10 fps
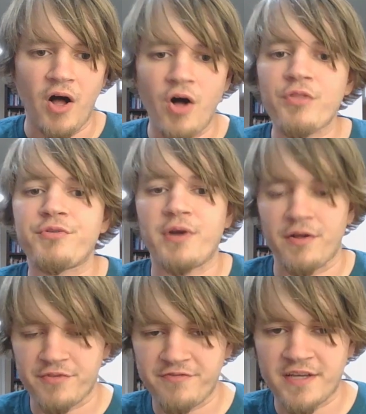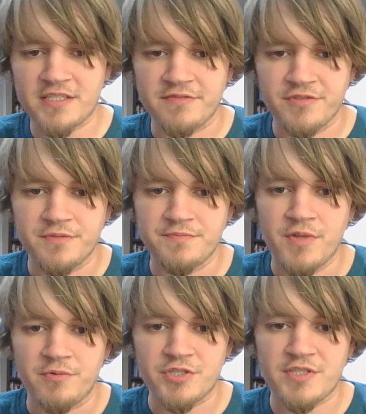all throughout the festival,
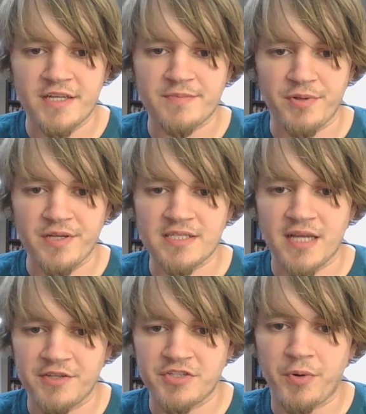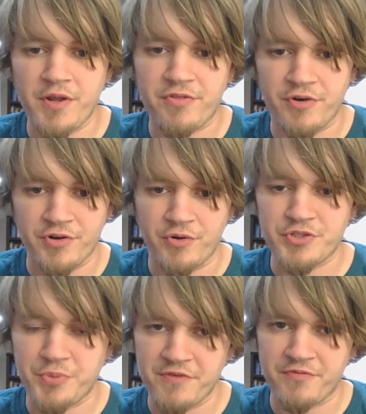which takes place on the 23rd
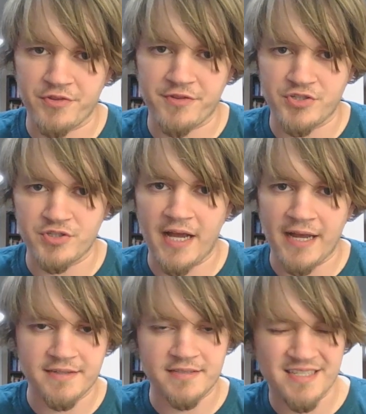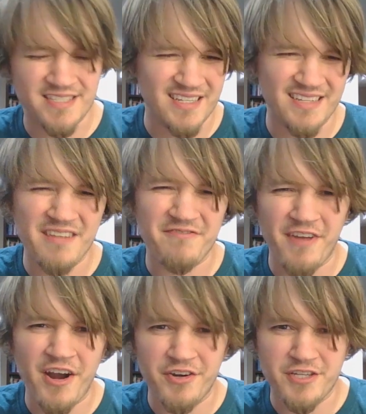or 24th of July. It
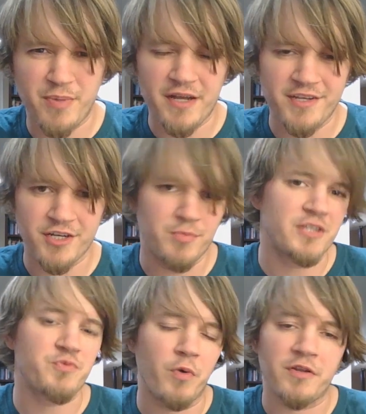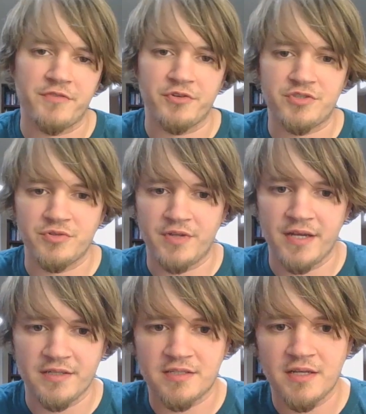varies by year, but it's one of those 2
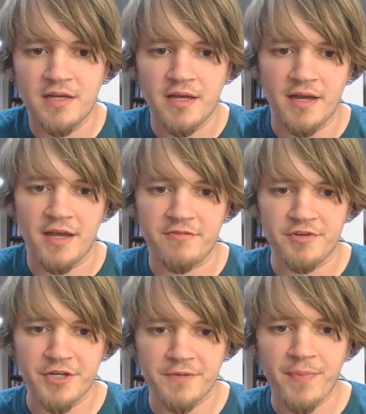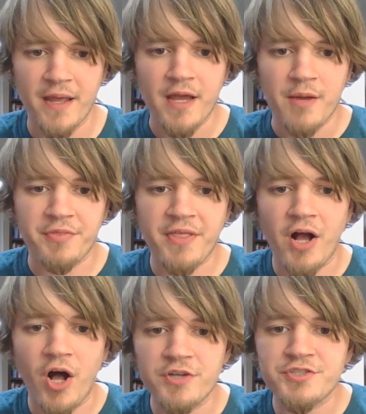days every year. But
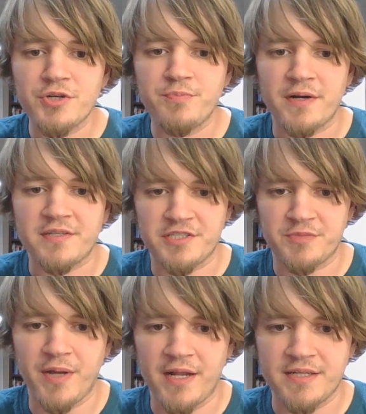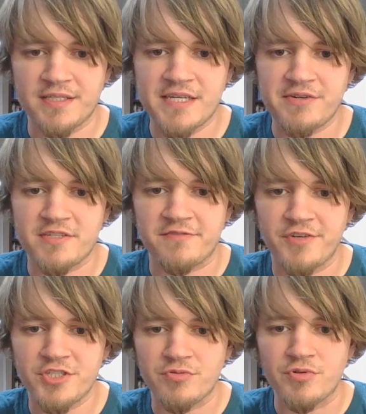they also participate in a series of
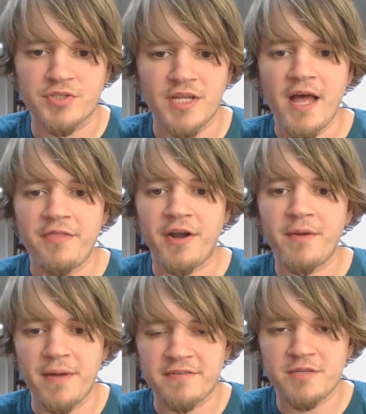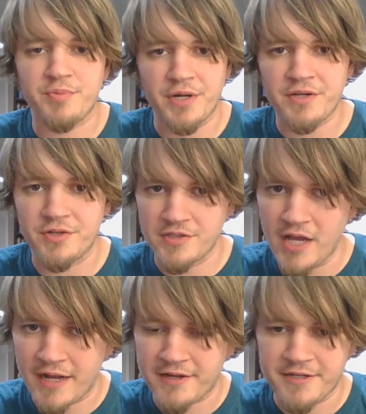rituals that are meant to bring good
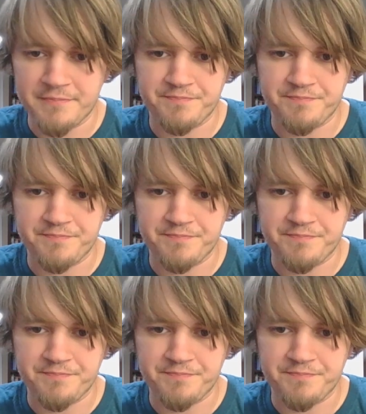luck.